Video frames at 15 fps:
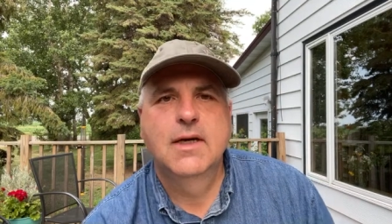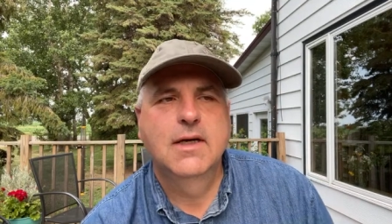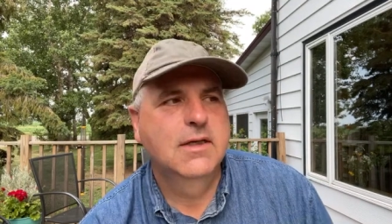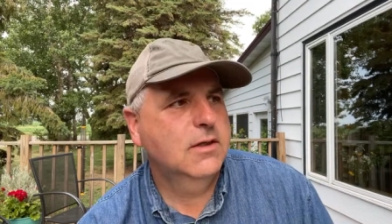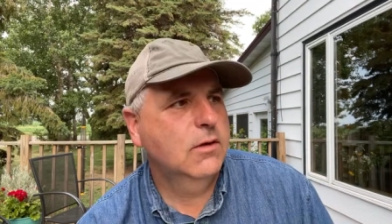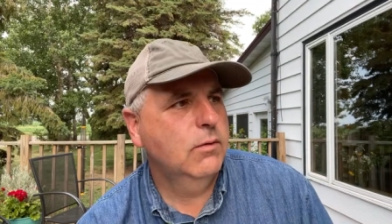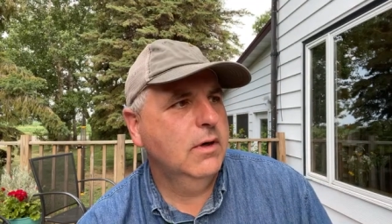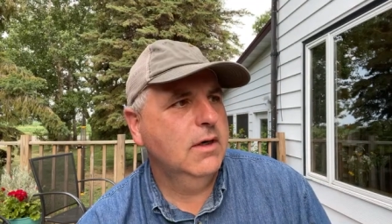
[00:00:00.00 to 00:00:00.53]

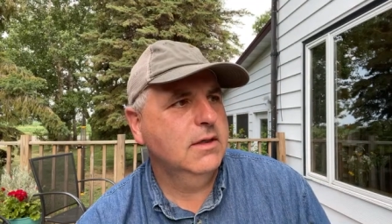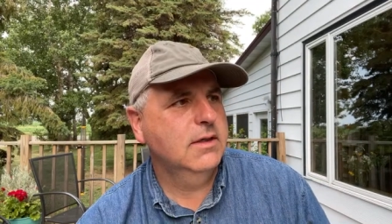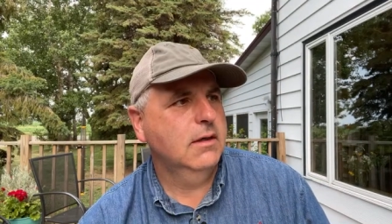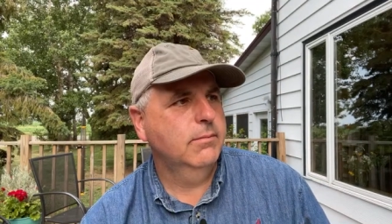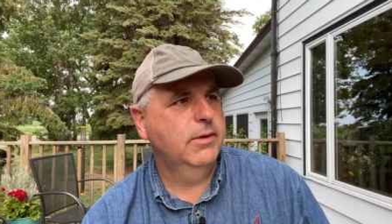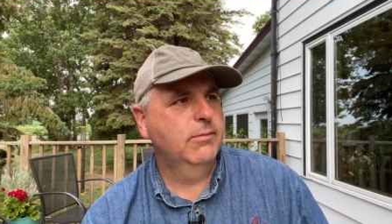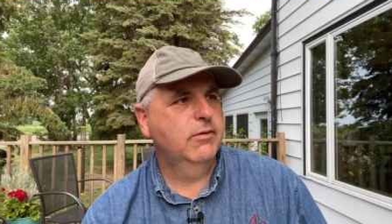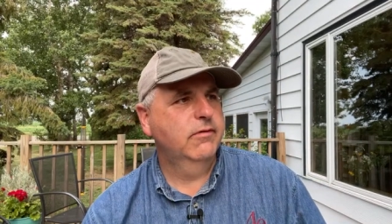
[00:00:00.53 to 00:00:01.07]
So where else are
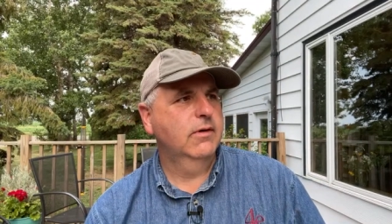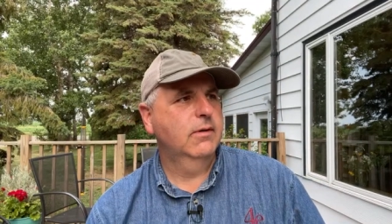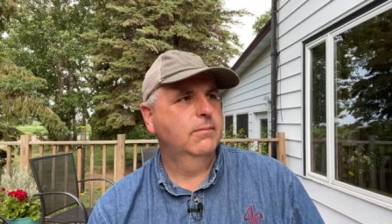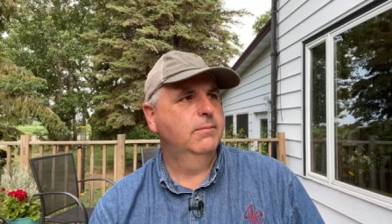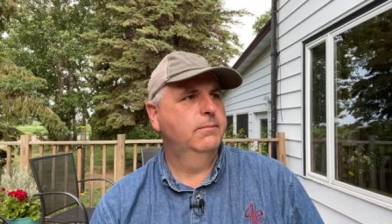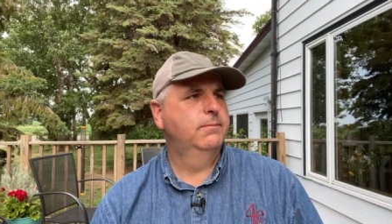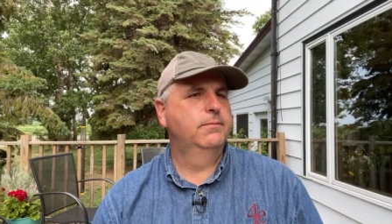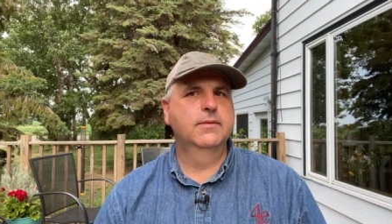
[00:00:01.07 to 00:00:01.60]
people from?
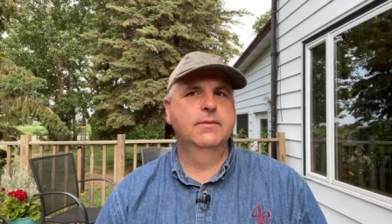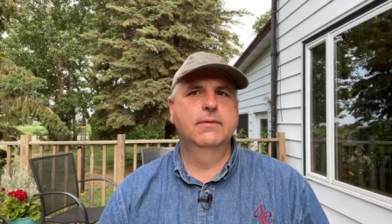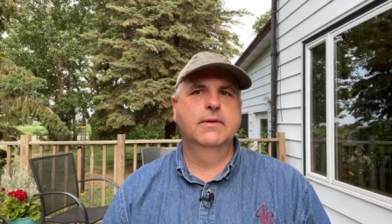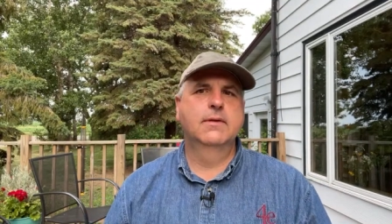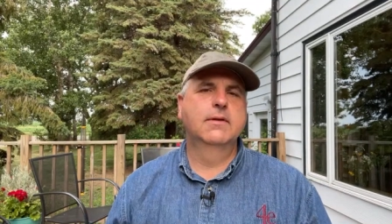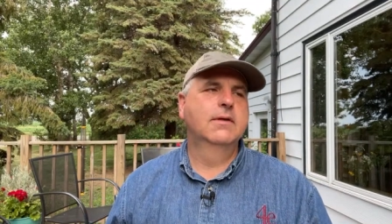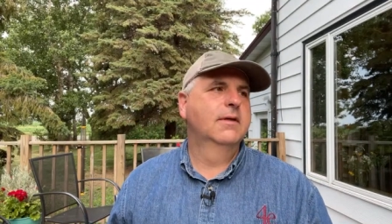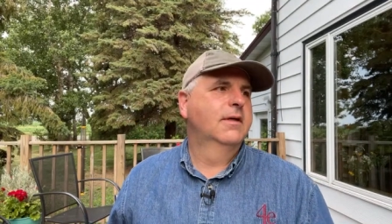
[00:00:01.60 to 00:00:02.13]

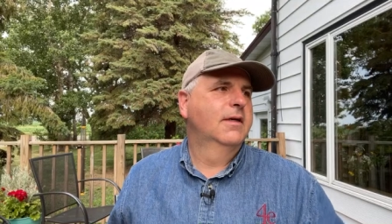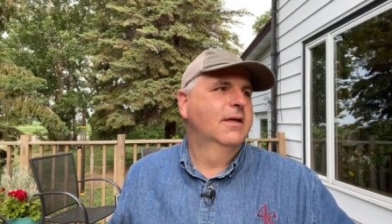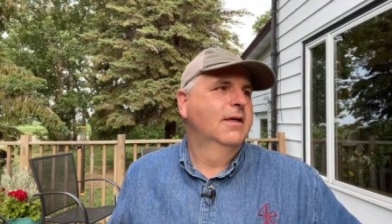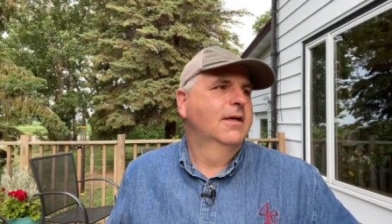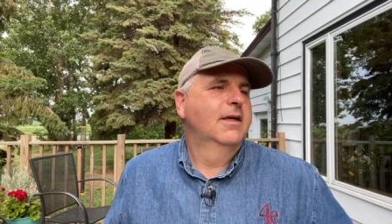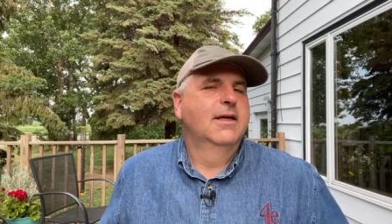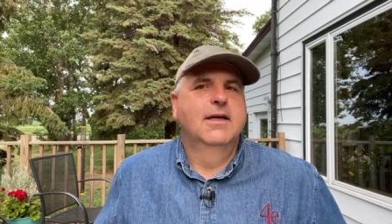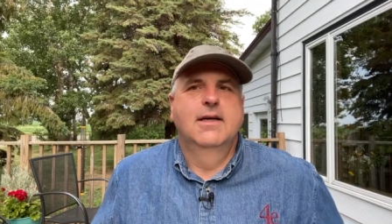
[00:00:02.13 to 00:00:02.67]
Oh, we've
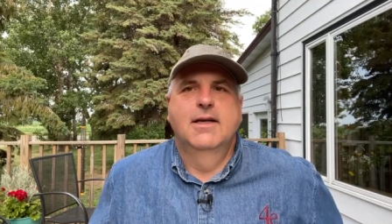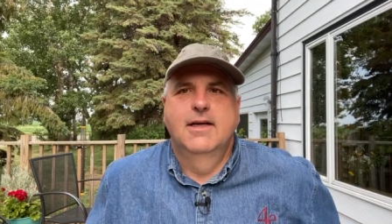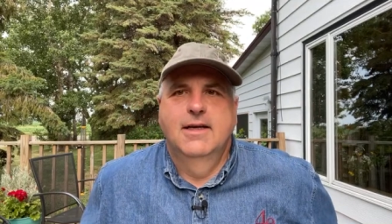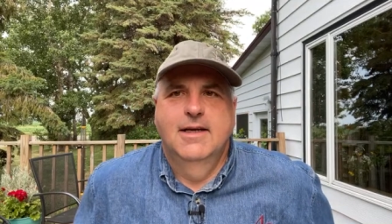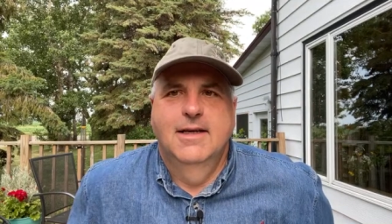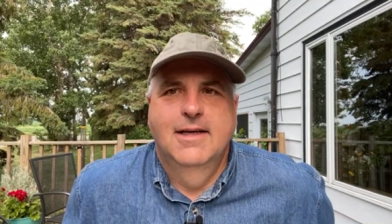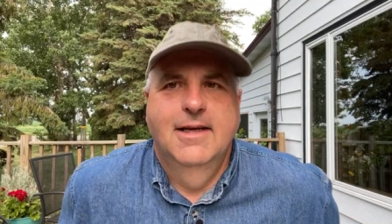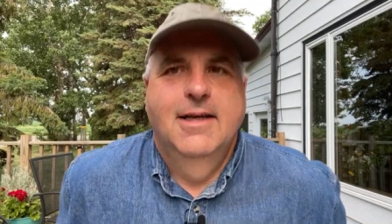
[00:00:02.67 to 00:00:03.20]
got the